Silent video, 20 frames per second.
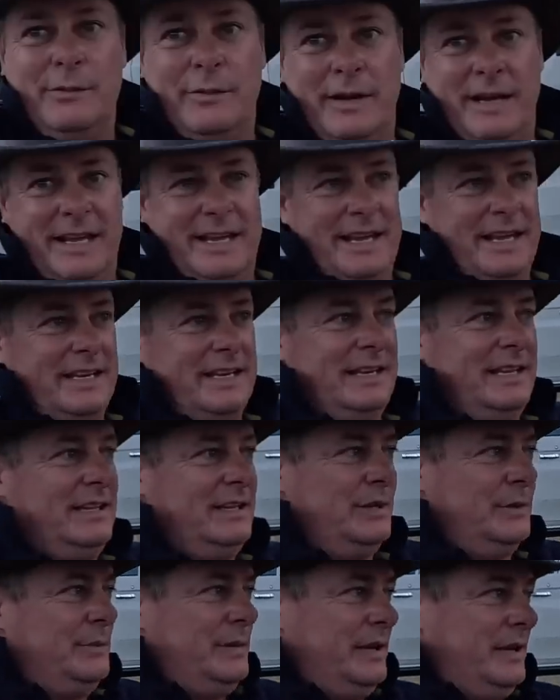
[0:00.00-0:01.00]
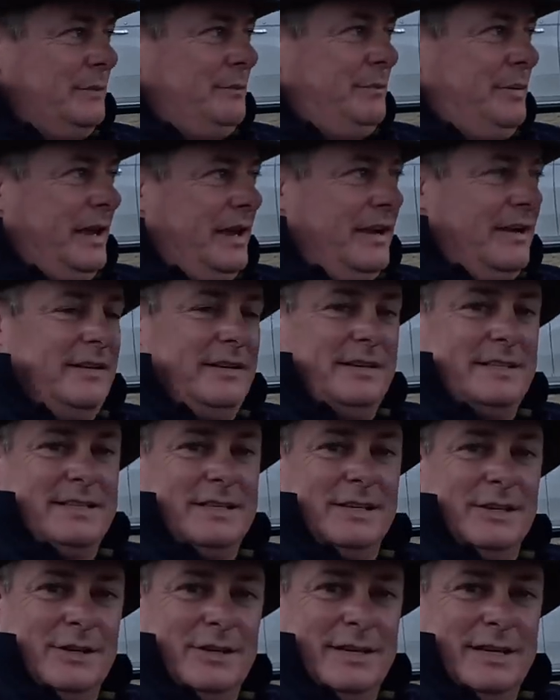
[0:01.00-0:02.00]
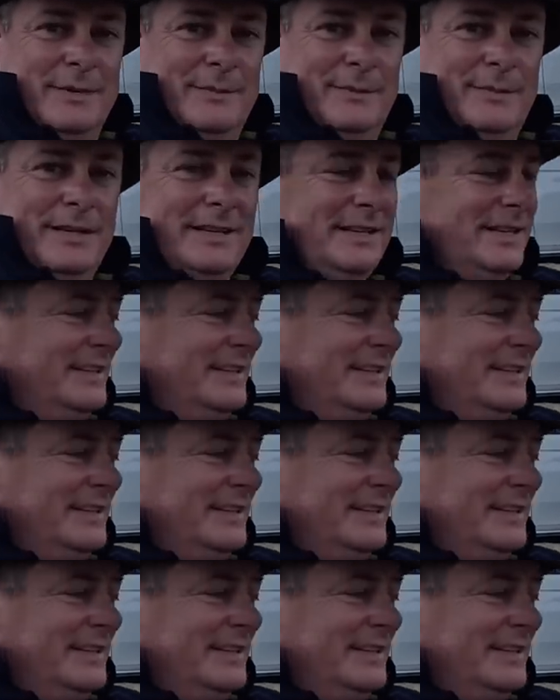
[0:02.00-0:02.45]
We're getting a little bit of parent time.